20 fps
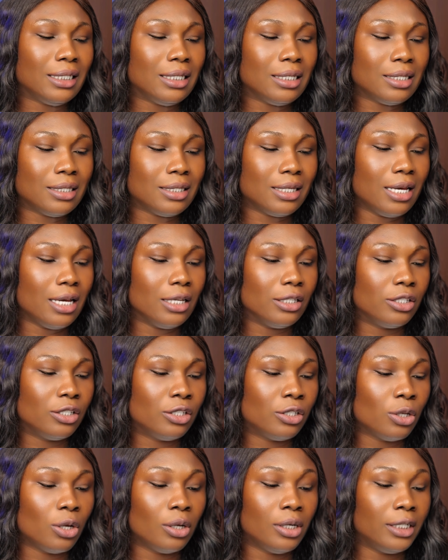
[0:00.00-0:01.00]
is a
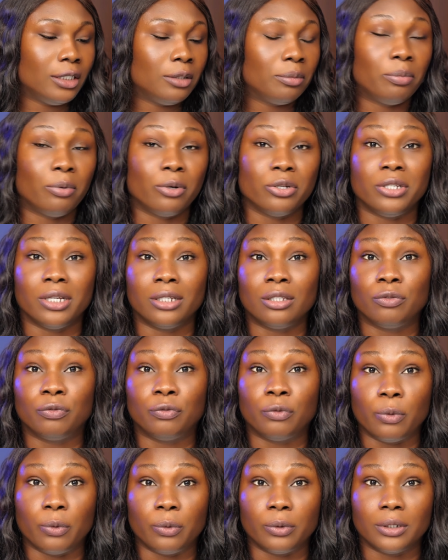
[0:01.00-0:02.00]
solid budget
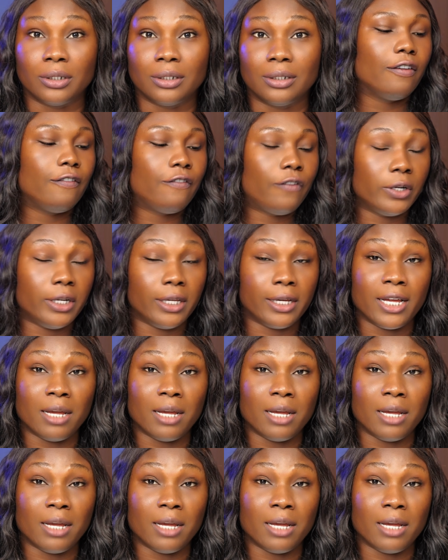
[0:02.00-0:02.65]
phone. For the